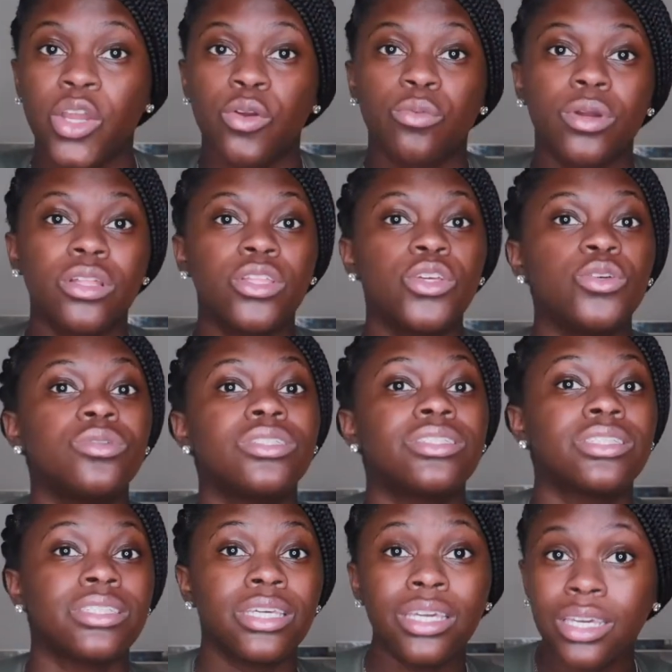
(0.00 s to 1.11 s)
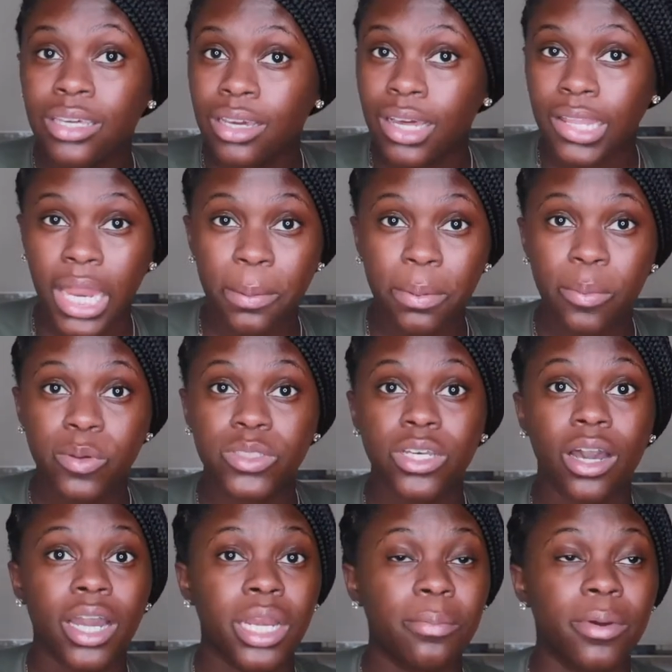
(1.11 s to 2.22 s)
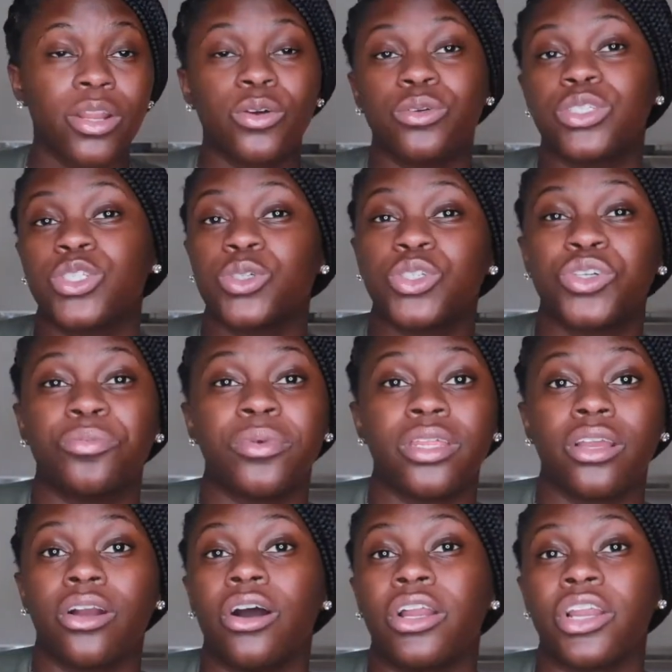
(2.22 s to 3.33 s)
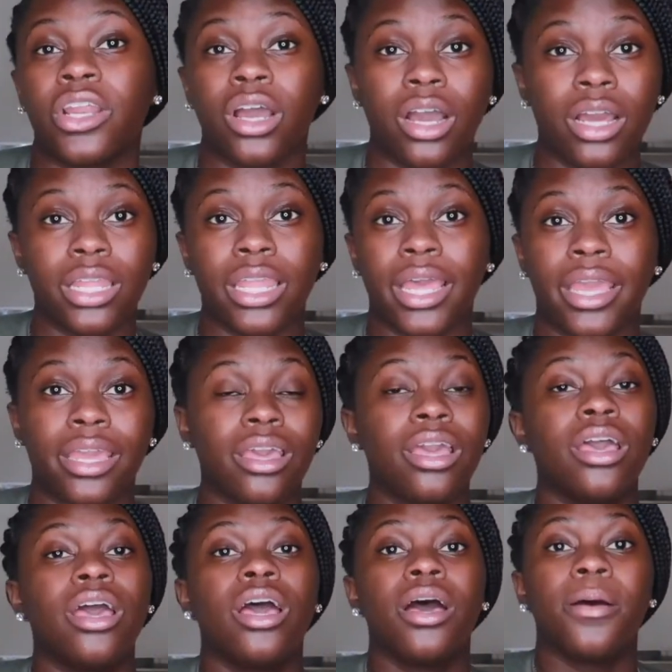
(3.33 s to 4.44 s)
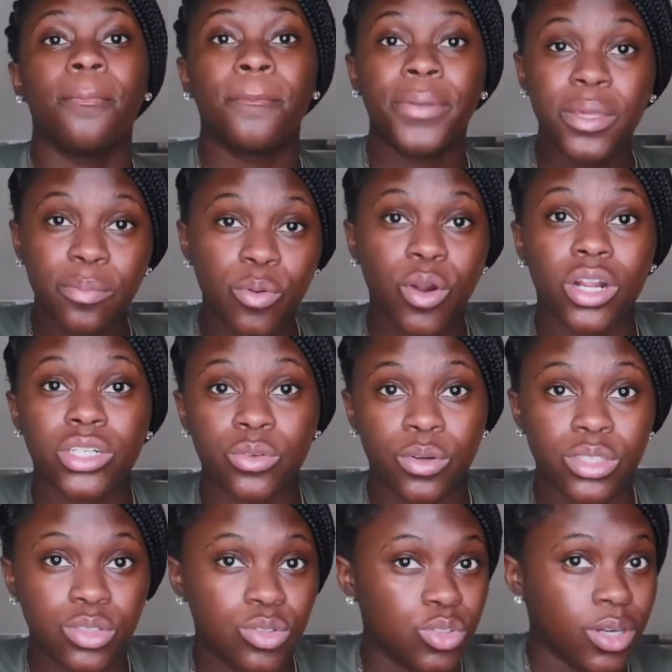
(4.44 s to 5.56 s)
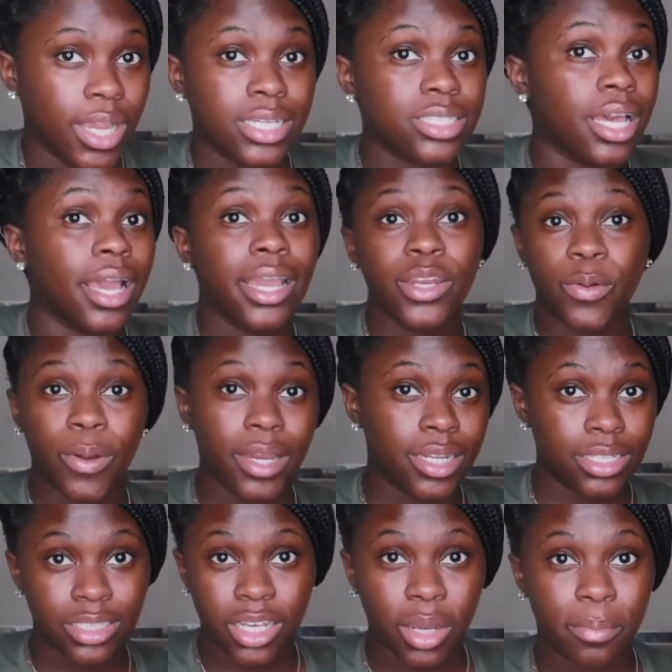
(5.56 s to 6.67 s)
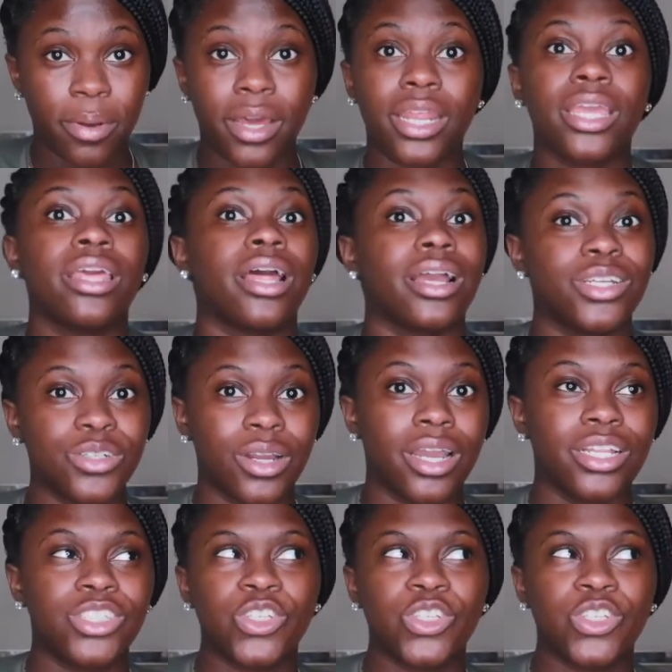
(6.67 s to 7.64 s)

Whether you see a lot of people talking about it on social media or not, like, people are going to try, because I know I didn't talk about it and I tried.